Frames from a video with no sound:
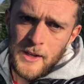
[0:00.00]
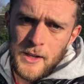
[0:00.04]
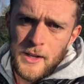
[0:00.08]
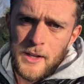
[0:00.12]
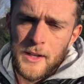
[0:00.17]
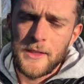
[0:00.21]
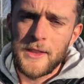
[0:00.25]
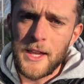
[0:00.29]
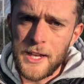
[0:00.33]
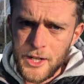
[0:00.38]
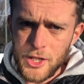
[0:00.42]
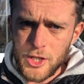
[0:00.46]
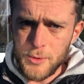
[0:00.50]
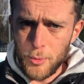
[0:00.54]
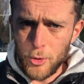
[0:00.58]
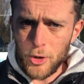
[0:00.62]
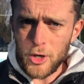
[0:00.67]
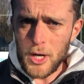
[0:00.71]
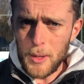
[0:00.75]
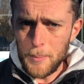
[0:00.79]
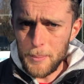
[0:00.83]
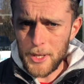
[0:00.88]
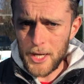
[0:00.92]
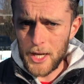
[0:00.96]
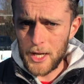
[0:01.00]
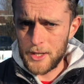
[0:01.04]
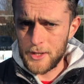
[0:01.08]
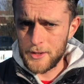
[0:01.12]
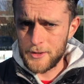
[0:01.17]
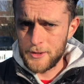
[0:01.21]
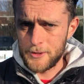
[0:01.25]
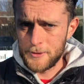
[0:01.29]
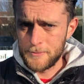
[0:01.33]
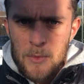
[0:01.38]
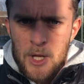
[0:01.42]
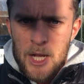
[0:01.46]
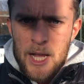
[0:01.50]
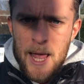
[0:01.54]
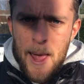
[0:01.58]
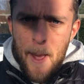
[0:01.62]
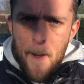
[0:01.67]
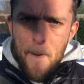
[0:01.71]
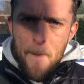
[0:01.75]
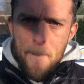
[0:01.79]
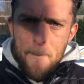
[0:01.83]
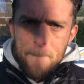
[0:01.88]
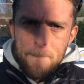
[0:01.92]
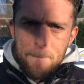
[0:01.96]
then it's more complicated.
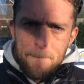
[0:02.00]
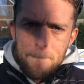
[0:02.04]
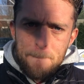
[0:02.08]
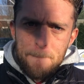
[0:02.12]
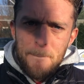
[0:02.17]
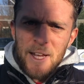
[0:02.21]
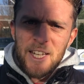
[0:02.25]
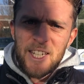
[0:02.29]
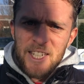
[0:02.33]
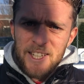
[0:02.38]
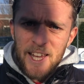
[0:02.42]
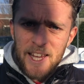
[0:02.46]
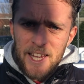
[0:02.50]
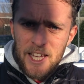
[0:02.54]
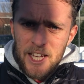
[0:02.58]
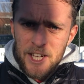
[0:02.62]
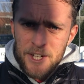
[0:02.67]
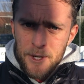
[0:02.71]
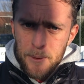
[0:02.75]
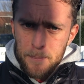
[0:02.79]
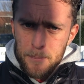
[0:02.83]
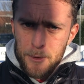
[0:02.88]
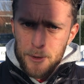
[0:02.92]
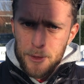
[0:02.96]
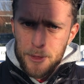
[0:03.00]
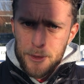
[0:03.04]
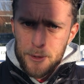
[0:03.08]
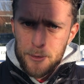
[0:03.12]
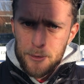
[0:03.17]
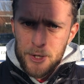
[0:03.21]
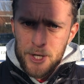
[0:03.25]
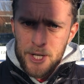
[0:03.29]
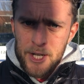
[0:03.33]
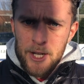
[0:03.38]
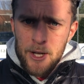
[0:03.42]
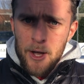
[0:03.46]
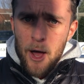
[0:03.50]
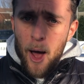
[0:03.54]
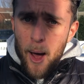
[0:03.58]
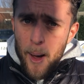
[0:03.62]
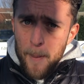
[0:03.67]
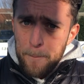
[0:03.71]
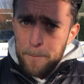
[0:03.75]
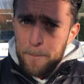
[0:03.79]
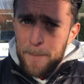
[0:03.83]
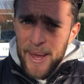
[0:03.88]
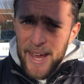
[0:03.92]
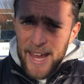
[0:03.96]
Mistake number 3, a
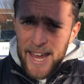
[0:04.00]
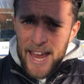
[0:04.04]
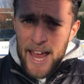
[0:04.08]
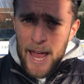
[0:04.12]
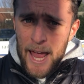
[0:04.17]
big